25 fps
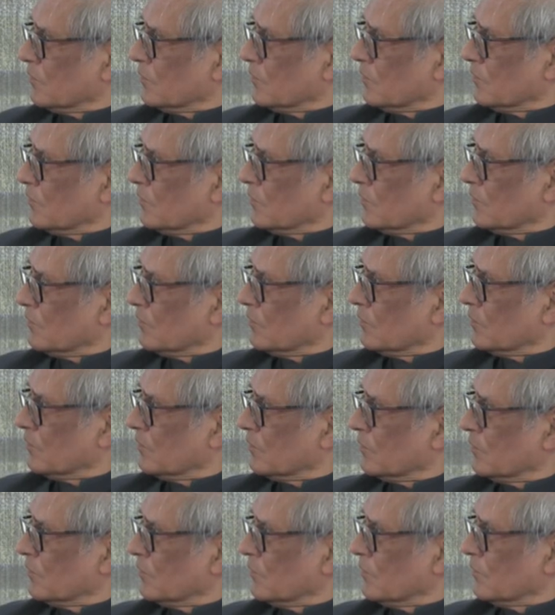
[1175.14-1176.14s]

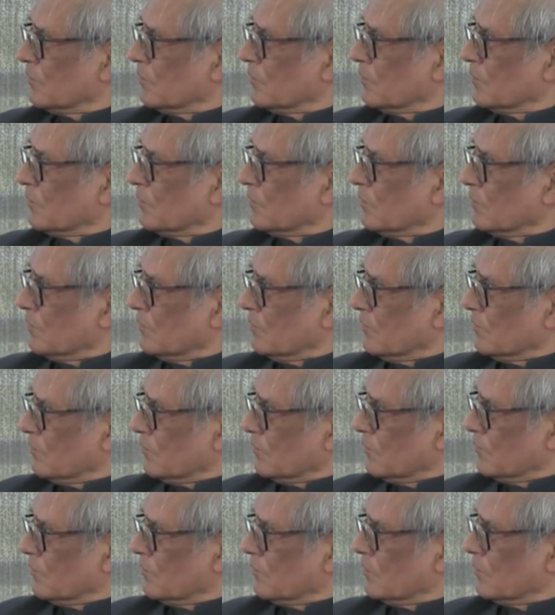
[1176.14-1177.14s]

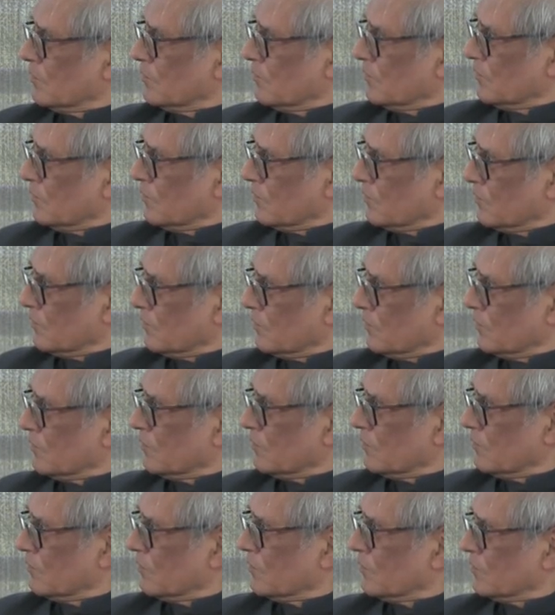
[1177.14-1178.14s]

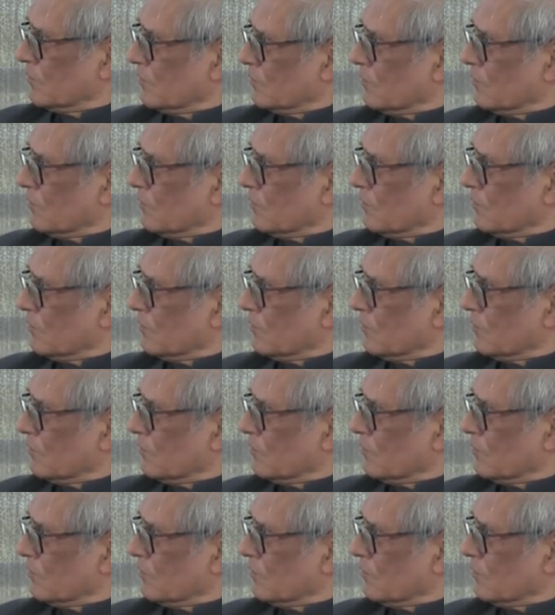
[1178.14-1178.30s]
This person isn't speaking.